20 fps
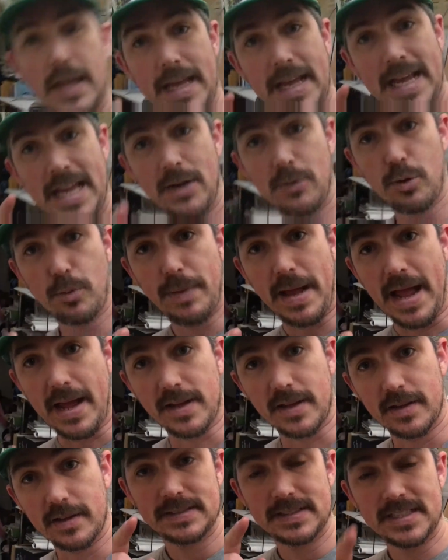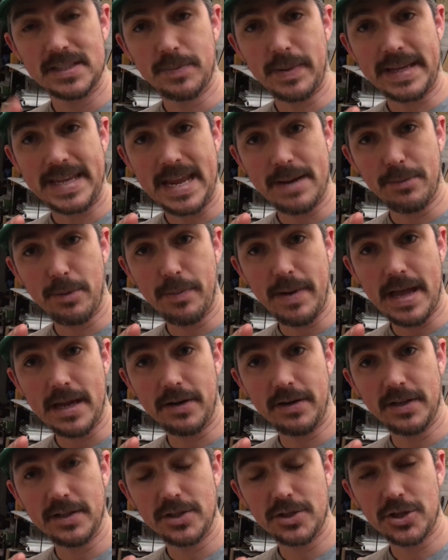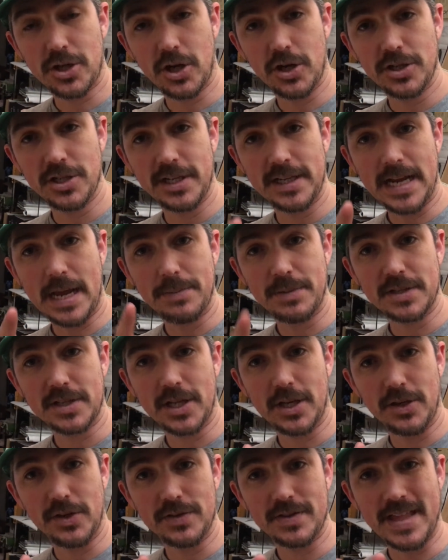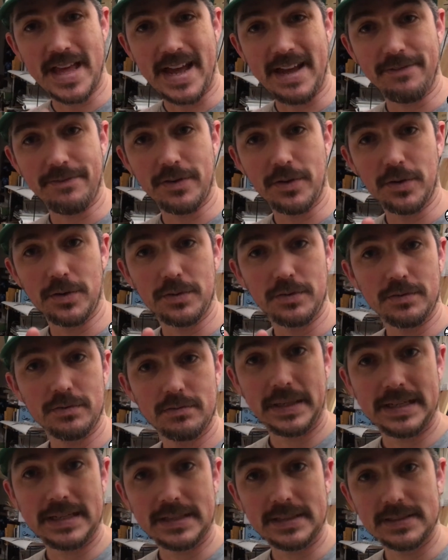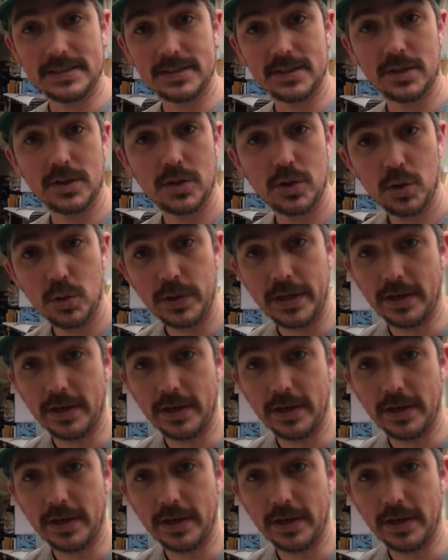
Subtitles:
And we're back. Since my camera battery is charging, I'm just gonna use the iPhone because who